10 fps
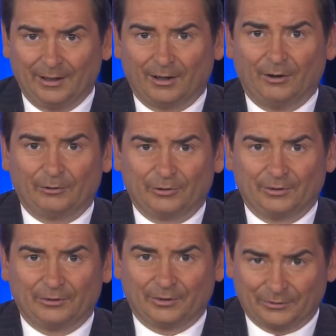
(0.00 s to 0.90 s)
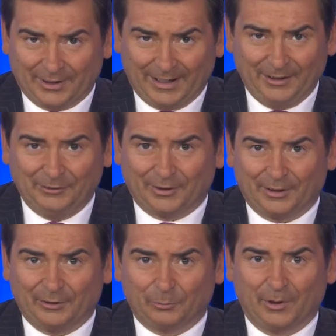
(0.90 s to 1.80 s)
Larson's stands and
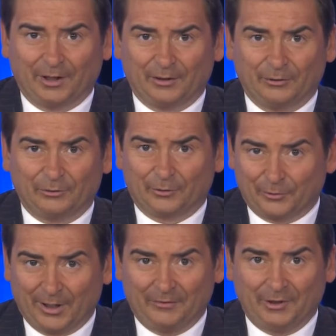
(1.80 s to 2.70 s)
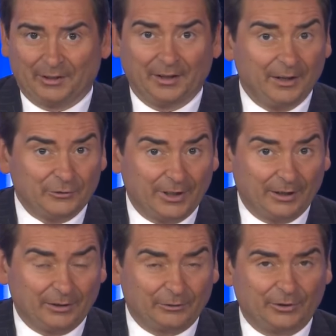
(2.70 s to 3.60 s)
his willingness to travel and
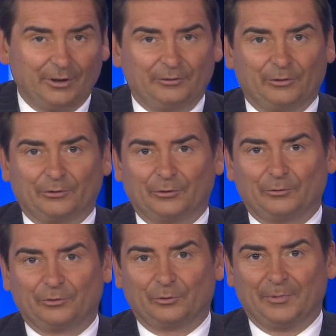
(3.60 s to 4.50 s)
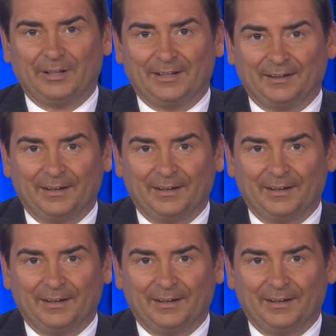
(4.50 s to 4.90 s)
share his thoughts on social media